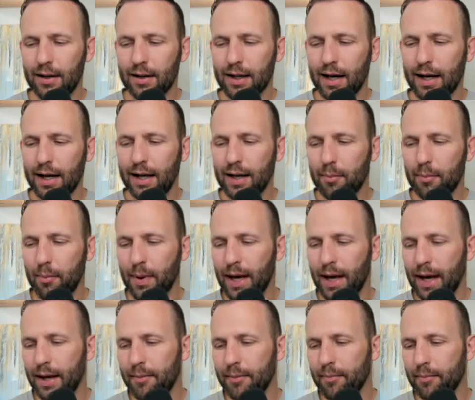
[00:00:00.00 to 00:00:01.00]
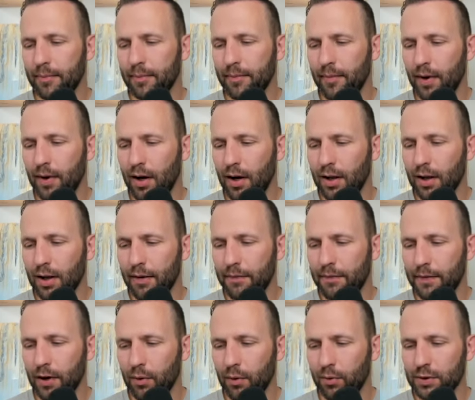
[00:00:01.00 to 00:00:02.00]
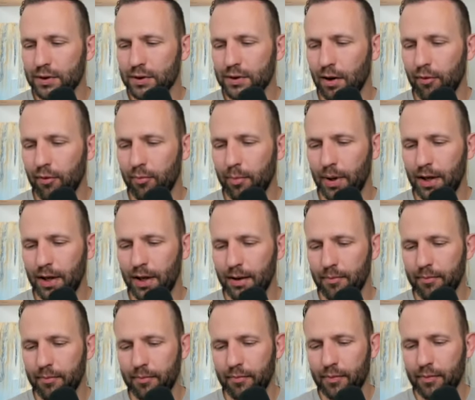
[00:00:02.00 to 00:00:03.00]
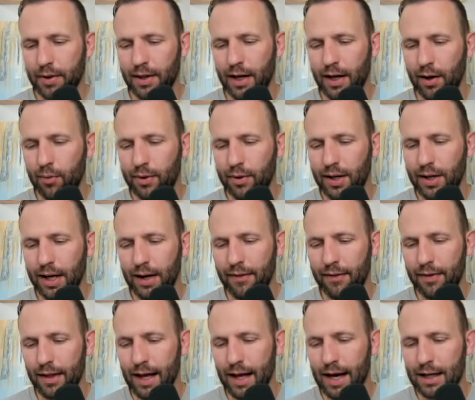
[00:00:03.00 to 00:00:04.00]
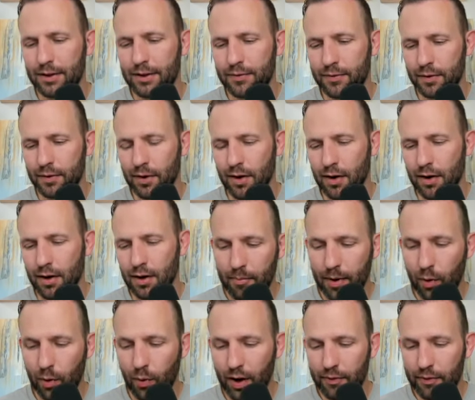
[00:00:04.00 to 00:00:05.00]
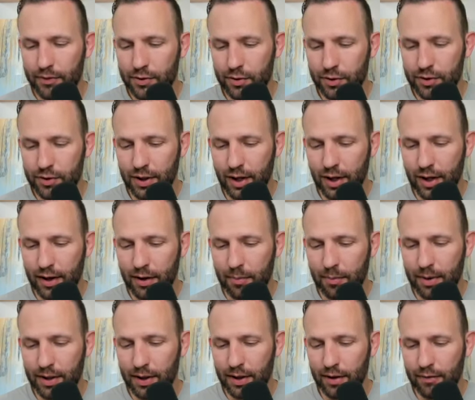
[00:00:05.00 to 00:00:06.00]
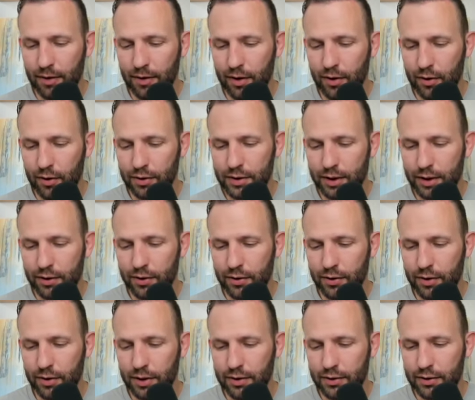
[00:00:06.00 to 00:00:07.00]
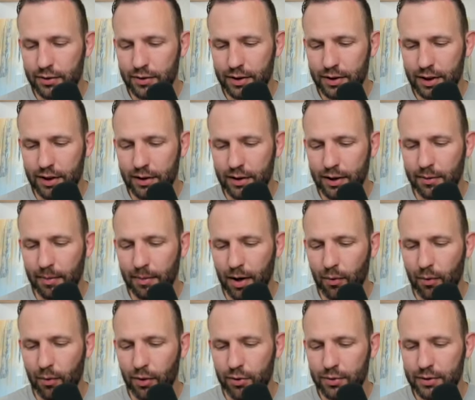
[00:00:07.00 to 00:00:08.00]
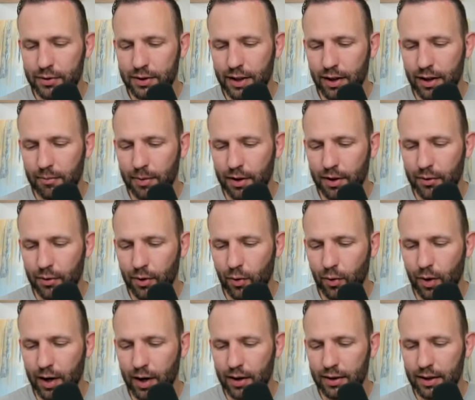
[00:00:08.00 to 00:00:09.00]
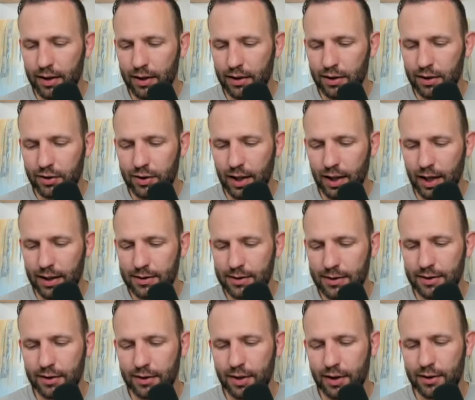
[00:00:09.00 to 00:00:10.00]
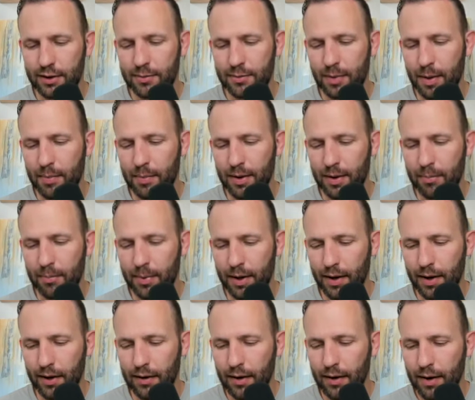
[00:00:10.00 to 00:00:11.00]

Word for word: lying in bed, all I felt was self-pity, but that would not last for long. My wife, Georgianne, had been given nursing duties. She cleaned my wounds, gave me the required daily shots, and changed my bedpan.